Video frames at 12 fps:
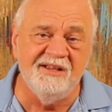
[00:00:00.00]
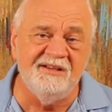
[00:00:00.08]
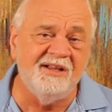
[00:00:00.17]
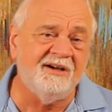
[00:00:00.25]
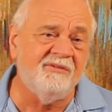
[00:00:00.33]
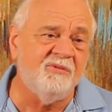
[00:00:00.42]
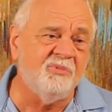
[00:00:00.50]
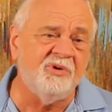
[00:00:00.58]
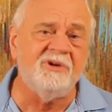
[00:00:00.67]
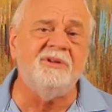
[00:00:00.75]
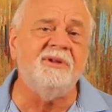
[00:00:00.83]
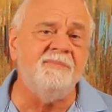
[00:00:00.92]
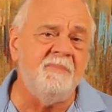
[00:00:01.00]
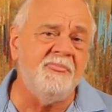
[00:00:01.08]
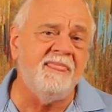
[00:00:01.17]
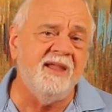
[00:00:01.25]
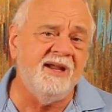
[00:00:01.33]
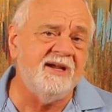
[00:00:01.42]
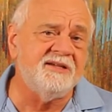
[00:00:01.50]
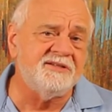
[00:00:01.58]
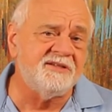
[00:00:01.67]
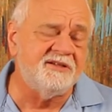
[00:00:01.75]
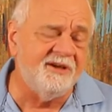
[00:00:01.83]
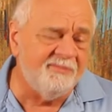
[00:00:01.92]
Now, Brooklin
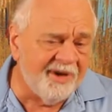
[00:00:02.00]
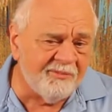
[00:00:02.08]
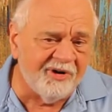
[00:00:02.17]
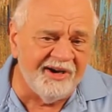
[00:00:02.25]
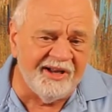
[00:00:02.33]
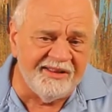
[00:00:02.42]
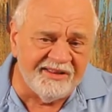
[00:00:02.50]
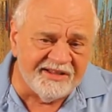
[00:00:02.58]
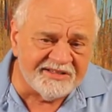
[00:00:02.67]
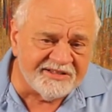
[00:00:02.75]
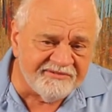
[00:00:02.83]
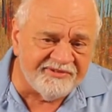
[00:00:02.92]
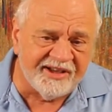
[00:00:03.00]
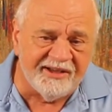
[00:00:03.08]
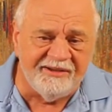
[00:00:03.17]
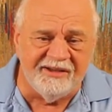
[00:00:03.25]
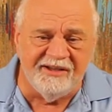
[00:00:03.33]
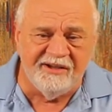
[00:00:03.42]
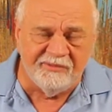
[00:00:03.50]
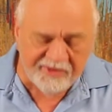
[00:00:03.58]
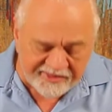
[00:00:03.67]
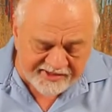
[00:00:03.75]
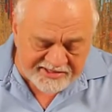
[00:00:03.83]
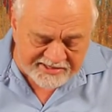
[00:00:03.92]
has commemorated this event
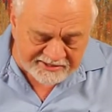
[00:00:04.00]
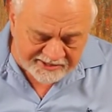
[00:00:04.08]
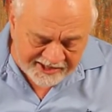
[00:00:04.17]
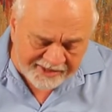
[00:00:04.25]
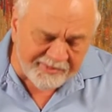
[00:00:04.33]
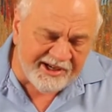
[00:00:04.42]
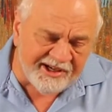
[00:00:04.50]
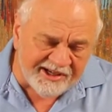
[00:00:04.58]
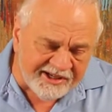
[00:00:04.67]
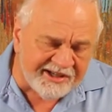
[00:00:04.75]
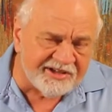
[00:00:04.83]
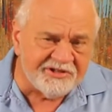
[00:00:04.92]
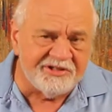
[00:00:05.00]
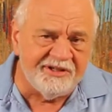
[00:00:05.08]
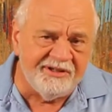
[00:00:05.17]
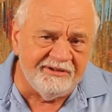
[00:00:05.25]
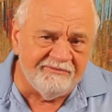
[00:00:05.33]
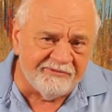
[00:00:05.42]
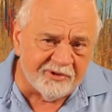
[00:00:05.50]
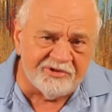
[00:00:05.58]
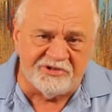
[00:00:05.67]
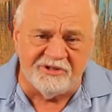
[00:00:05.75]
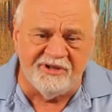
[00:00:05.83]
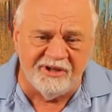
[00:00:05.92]
with this limited edition
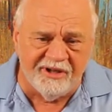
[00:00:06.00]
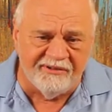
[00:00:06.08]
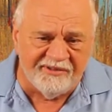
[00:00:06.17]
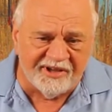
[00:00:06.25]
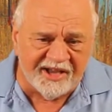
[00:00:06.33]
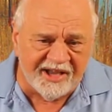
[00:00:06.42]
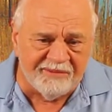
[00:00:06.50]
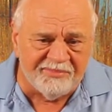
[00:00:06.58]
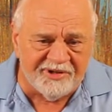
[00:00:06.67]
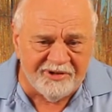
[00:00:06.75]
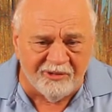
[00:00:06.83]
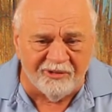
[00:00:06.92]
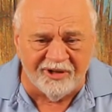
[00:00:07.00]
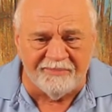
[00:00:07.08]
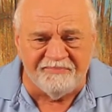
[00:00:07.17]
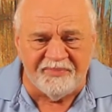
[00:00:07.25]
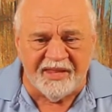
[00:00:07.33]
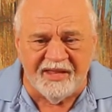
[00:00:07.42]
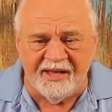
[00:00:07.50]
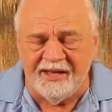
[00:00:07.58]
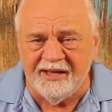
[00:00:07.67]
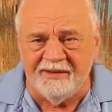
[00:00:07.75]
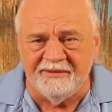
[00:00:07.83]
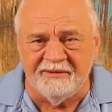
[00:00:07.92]
version of the Campagnola.
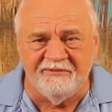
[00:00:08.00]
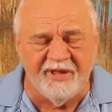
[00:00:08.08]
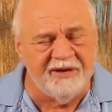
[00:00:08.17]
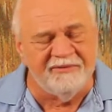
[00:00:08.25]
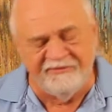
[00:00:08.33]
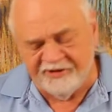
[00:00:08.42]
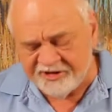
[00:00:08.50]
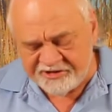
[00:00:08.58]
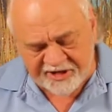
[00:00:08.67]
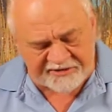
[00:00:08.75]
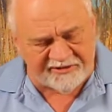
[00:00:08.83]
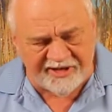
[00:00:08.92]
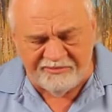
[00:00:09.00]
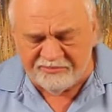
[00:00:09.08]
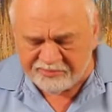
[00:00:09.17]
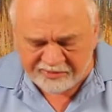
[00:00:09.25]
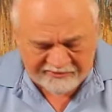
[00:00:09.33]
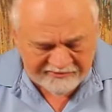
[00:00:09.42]
And they very justly,